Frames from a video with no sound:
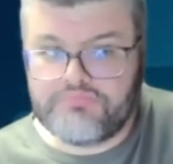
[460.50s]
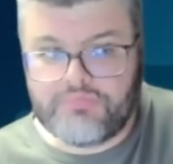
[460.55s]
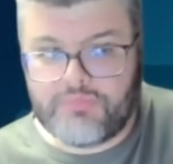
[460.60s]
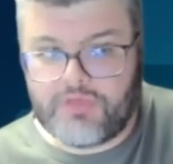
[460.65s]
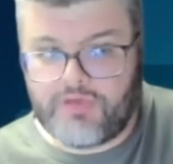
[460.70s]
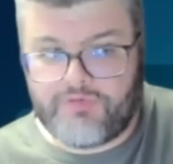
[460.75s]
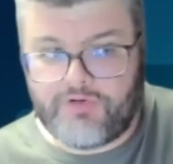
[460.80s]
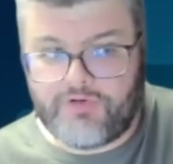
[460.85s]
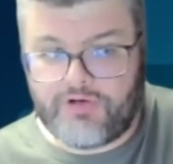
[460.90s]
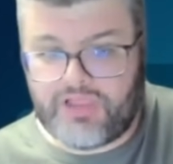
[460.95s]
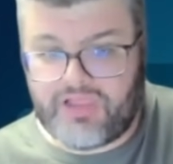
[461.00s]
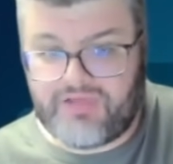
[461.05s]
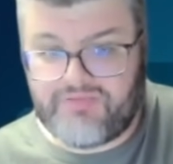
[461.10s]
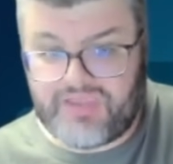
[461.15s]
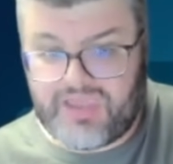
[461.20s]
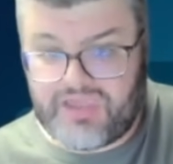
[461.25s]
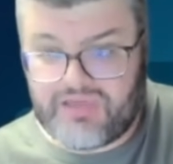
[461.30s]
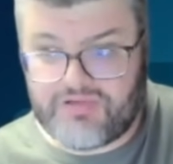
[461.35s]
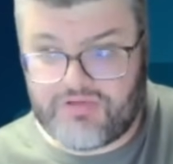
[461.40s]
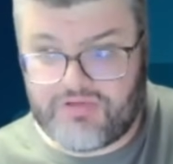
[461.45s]
If you're a Live
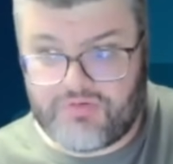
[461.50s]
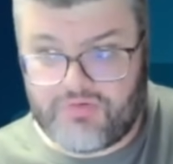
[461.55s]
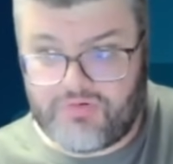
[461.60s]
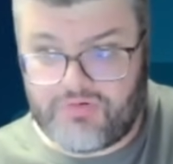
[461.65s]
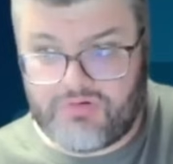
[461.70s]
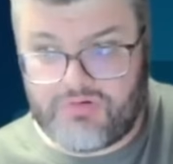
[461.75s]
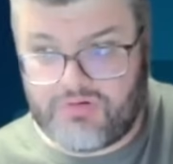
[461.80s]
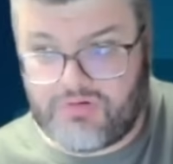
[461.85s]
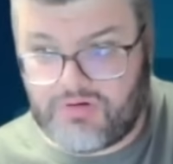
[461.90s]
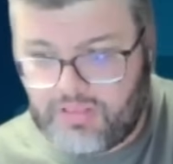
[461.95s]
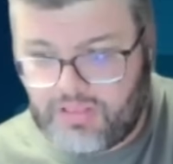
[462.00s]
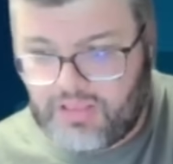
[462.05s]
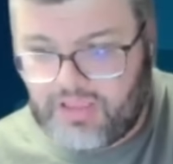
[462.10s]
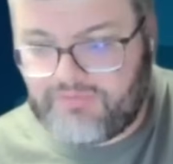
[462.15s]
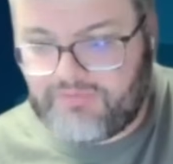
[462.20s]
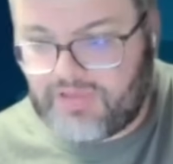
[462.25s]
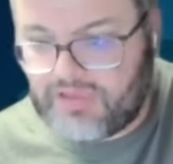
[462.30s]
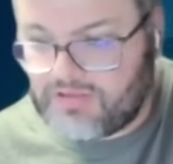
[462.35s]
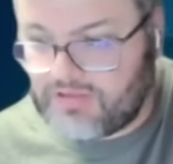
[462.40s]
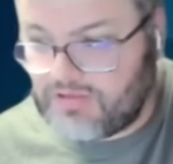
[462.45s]
Nation or a
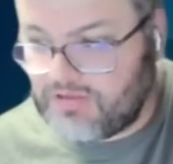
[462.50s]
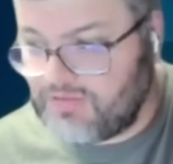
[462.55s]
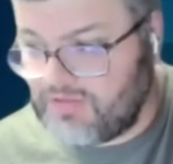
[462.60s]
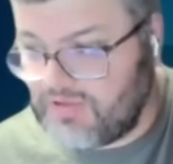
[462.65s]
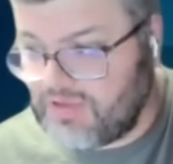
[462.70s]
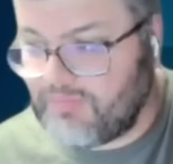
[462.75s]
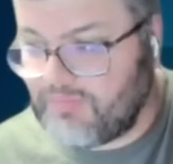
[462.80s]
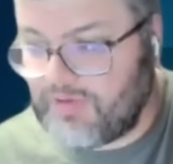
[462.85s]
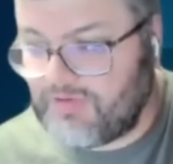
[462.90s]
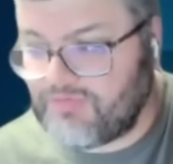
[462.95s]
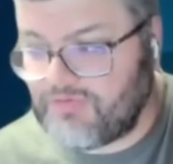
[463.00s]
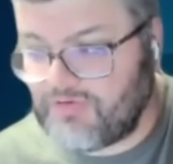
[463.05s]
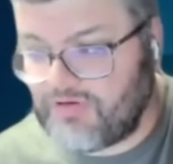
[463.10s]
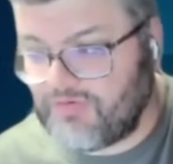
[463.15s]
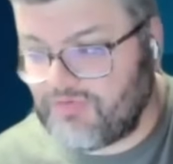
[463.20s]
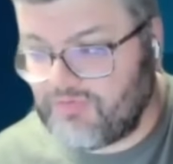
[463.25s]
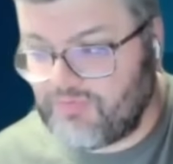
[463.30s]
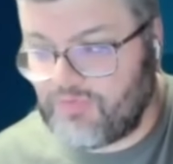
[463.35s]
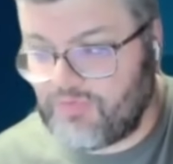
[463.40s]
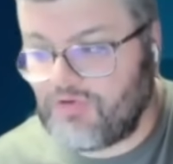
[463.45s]
Live Nation and Ticketmaster
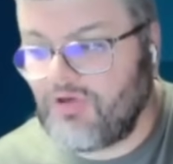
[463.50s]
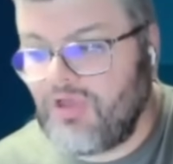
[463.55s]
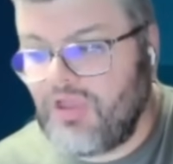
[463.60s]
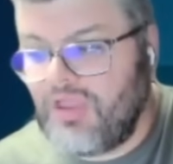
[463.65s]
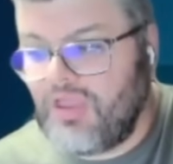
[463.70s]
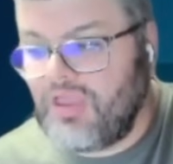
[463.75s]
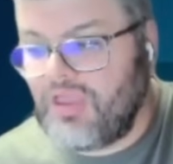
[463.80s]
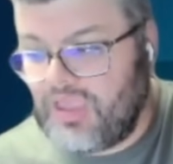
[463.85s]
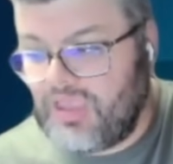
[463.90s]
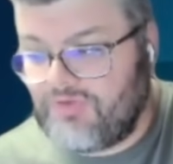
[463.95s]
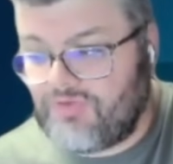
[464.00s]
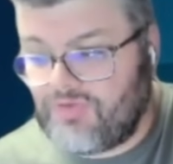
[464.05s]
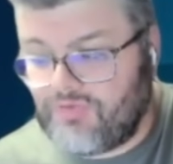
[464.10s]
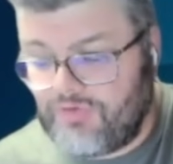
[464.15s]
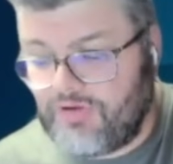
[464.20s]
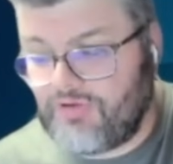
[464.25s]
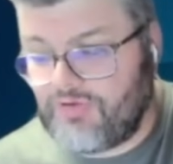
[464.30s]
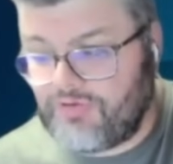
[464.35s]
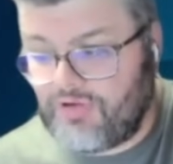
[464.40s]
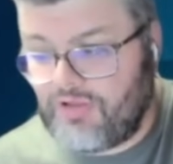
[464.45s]
customer, is
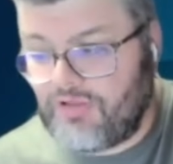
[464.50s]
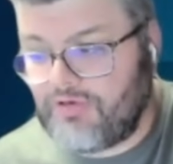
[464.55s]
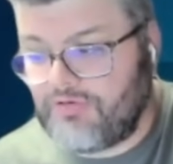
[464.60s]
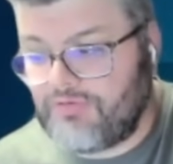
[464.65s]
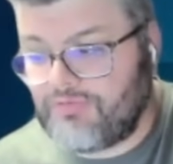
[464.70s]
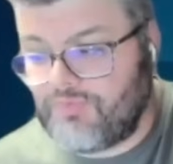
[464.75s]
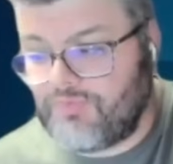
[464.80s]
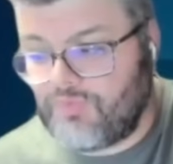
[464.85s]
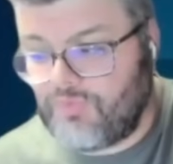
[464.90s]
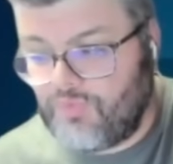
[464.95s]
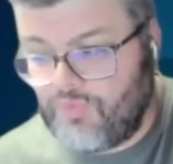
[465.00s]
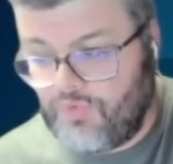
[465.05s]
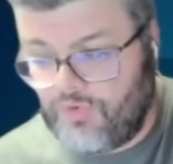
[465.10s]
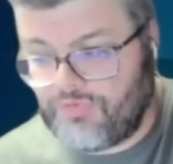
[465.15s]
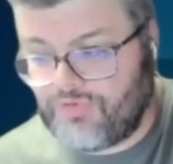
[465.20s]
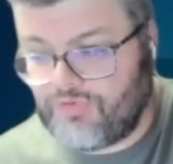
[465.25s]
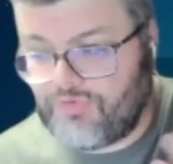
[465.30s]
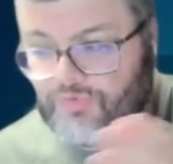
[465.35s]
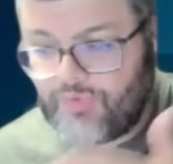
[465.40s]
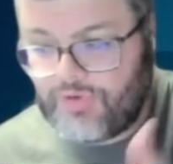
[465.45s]
$300
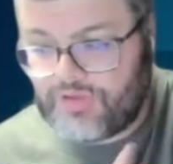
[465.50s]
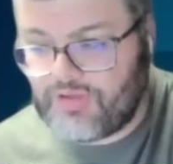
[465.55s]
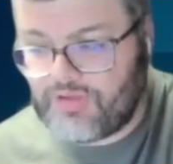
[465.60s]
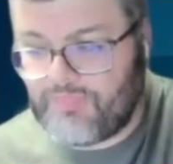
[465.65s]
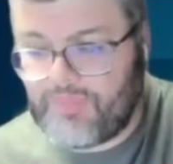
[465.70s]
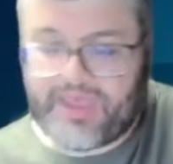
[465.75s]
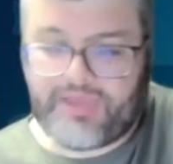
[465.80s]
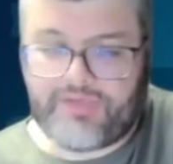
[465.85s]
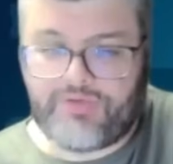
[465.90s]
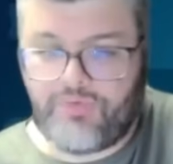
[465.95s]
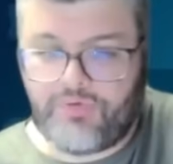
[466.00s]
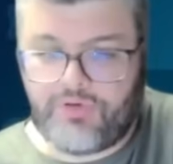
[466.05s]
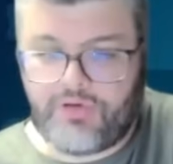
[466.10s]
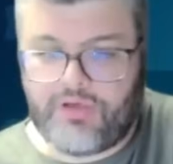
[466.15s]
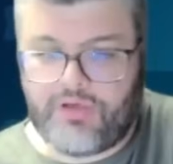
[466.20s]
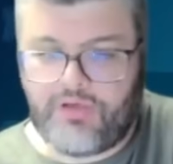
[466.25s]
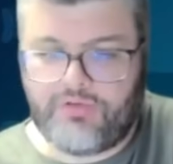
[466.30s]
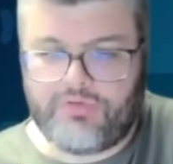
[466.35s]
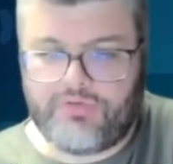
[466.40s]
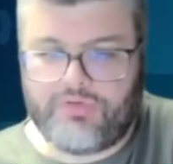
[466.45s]
worth switching back to
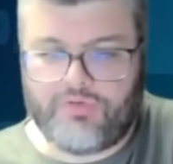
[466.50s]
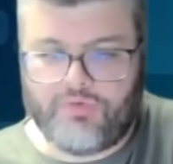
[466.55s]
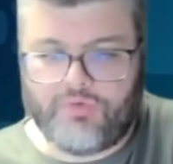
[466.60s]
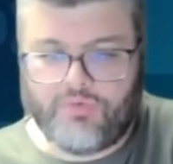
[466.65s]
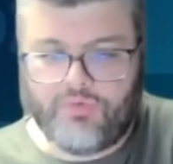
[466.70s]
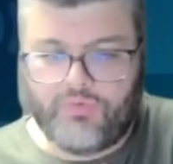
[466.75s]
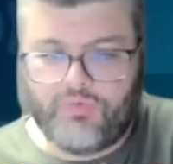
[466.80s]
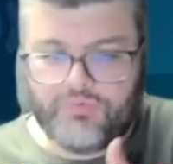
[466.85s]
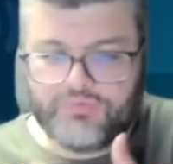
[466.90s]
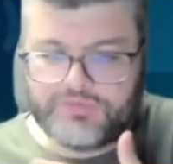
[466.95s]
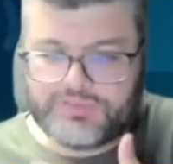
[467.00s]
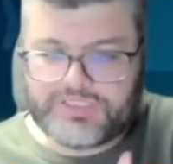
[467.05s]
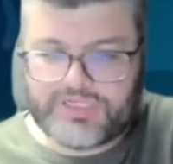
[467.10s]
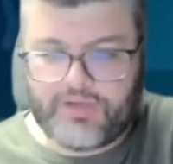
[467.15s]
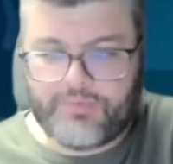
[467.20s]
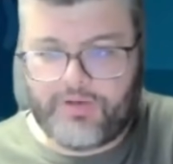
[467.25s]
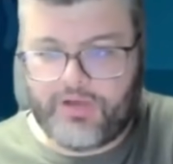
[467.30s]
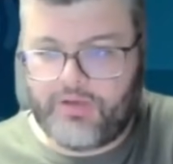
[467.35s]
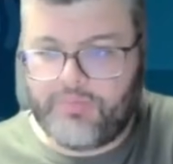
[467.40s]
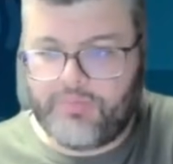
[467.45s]

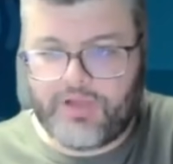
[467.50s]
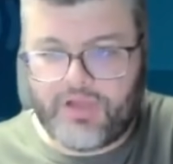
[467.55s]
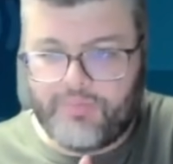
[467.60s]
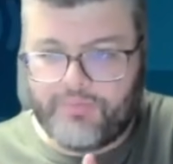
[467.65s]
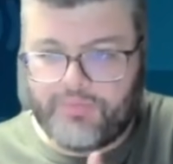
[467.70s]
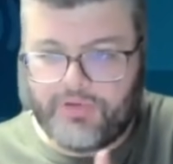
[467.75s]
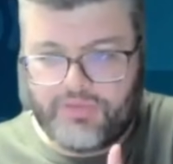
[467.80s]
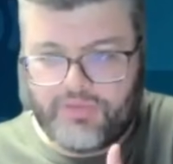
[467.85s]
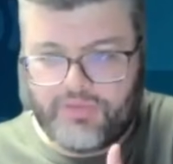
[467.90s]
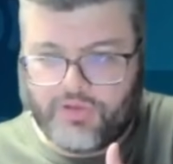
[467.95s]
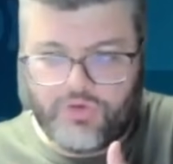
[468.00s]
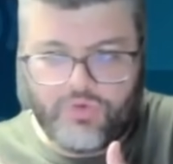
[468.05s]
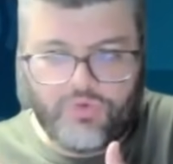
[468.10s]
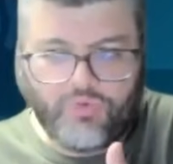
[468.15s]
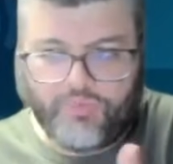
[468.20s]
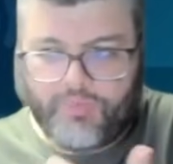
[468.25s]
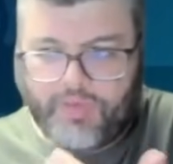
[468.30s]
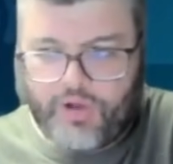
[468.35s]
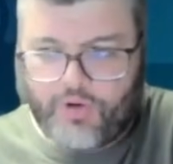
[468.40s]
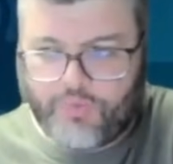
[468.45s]
StubHub, a company that
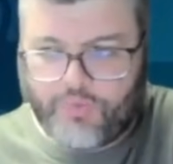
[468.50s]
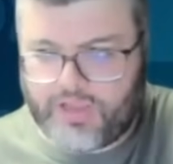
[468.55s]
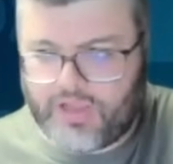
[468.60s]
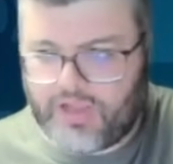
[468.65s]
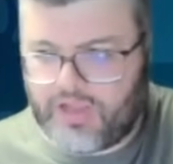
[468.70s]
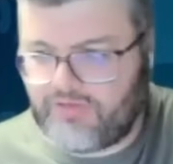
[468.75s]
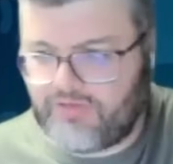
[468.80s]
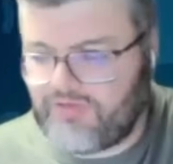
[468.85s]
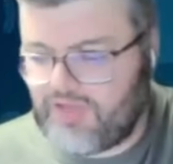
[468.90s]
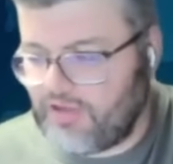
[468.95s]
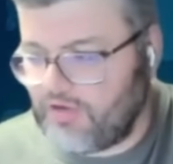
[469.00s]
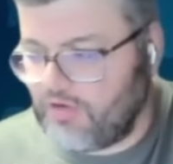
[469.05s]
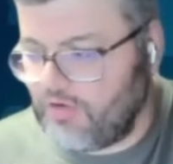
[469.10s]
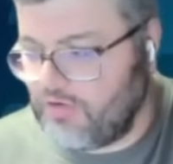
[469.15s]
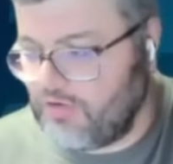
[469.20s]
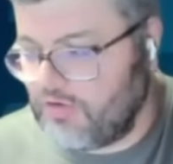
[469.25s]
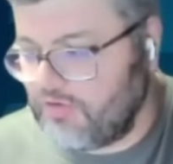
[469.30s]
you may or may not have had good